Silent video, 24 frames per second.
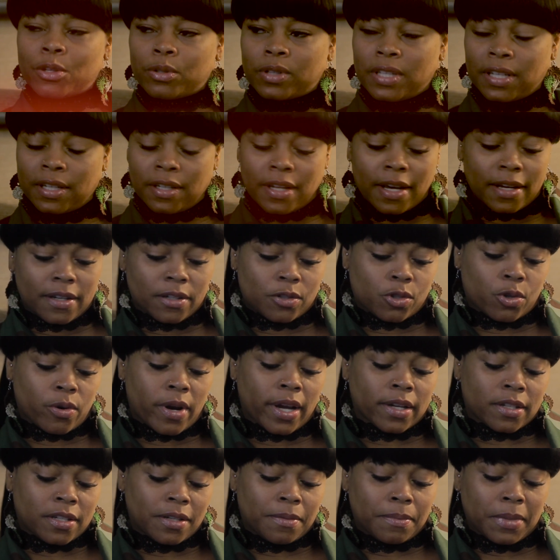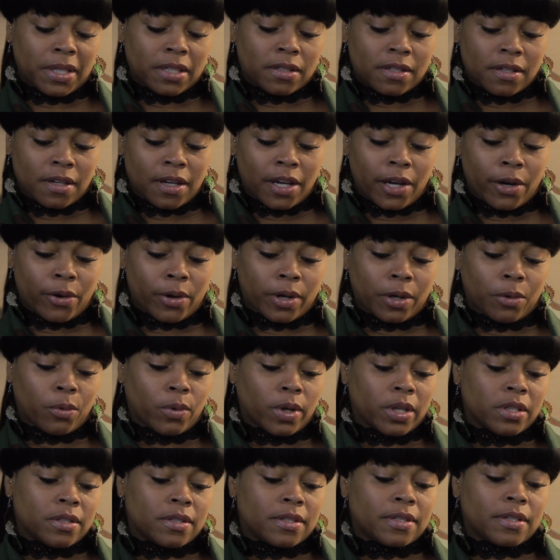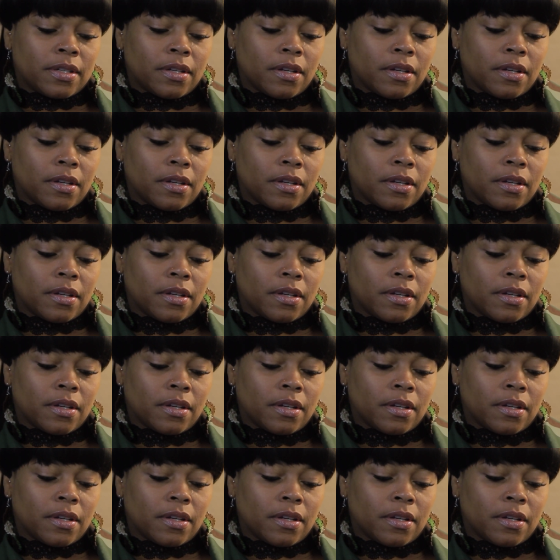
thing that attracted me to Erik was